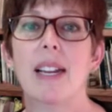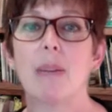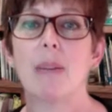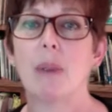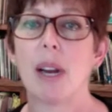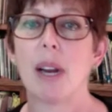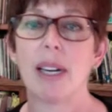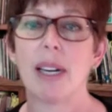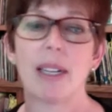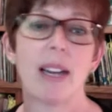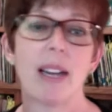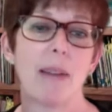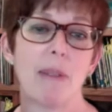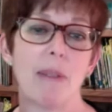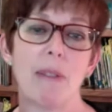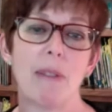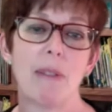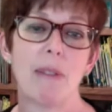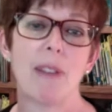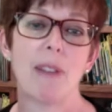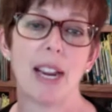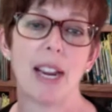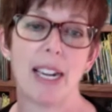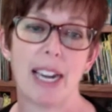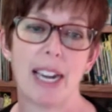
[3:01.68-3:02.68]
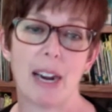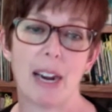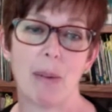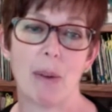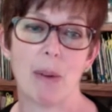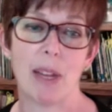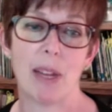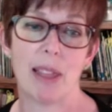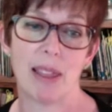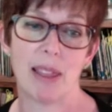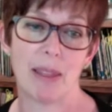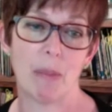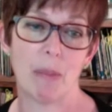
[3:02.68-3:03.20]
want to come and find out
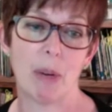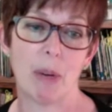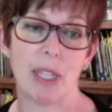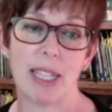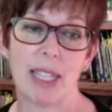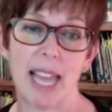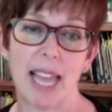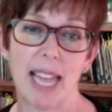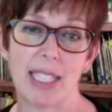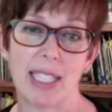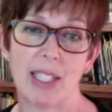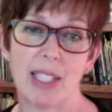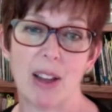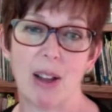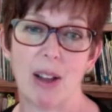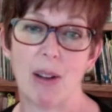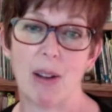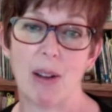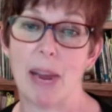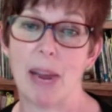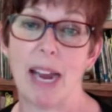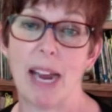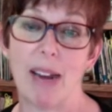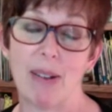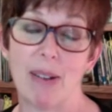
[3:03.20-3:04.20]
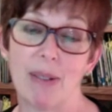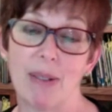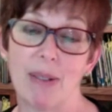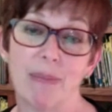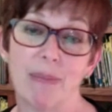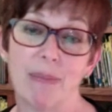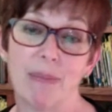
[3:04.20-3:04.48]
what that's all about.